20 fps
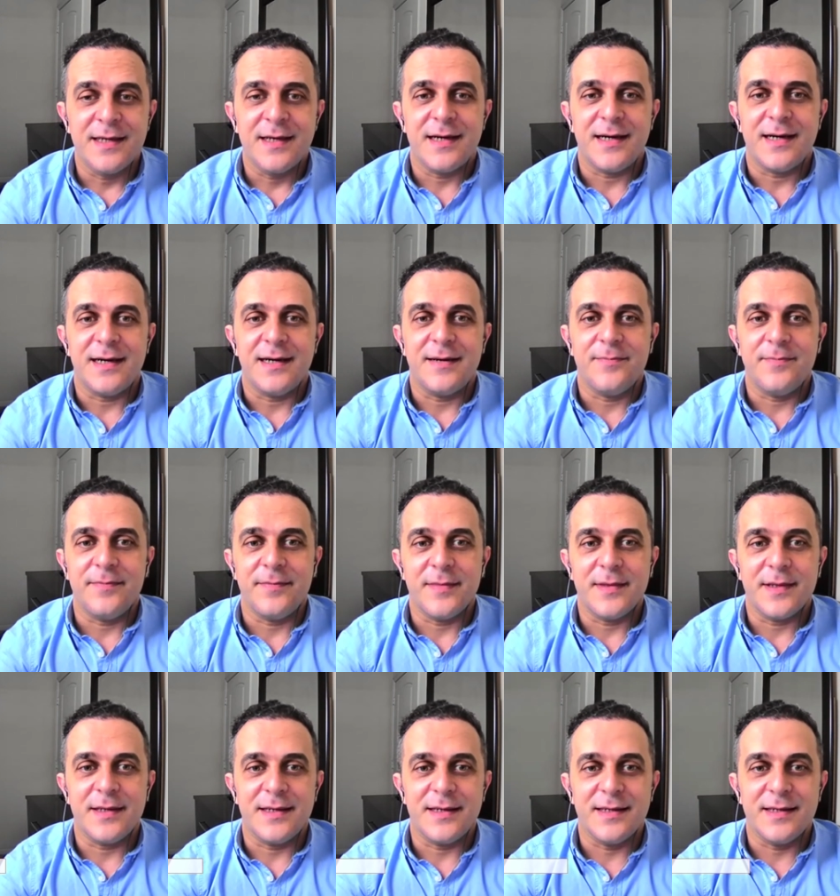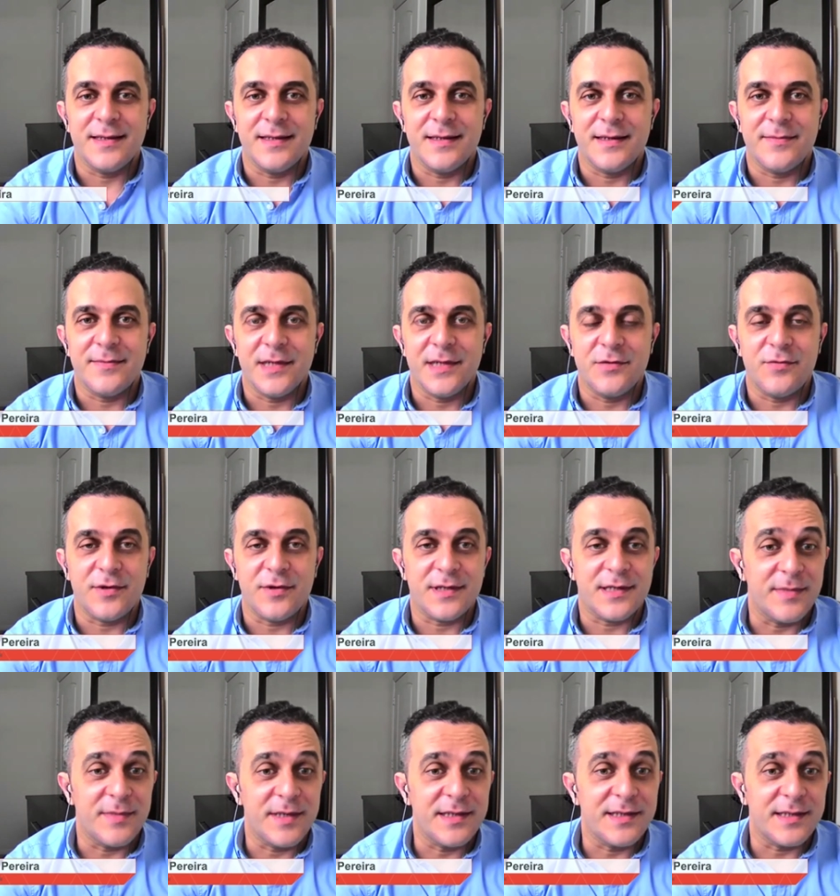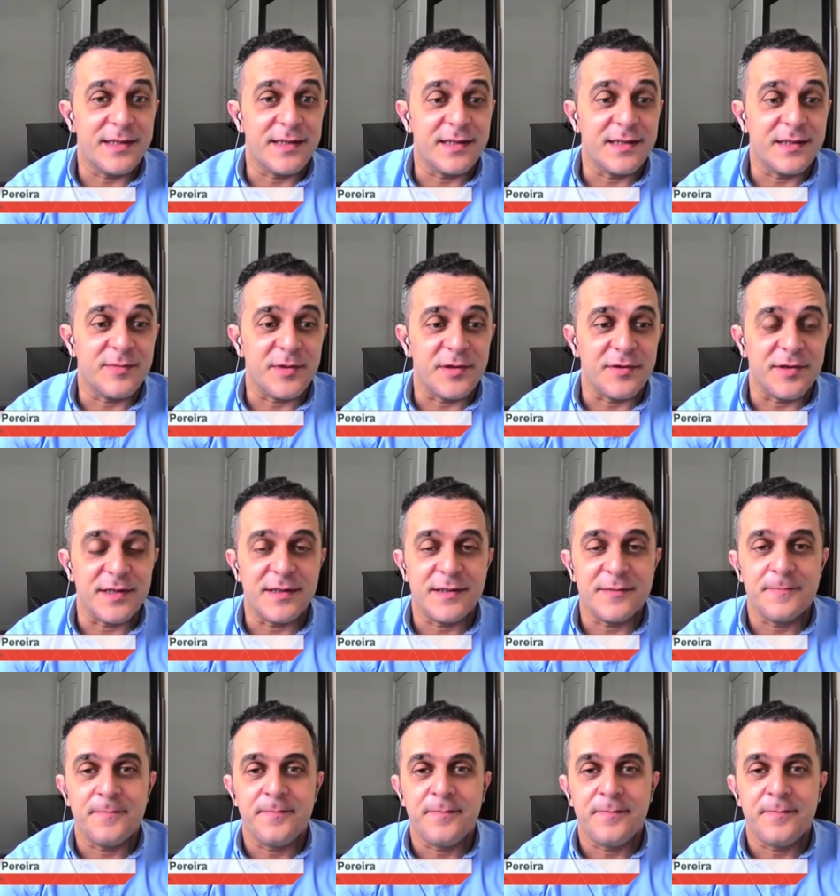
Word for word: um, and um, it was an amazing experience.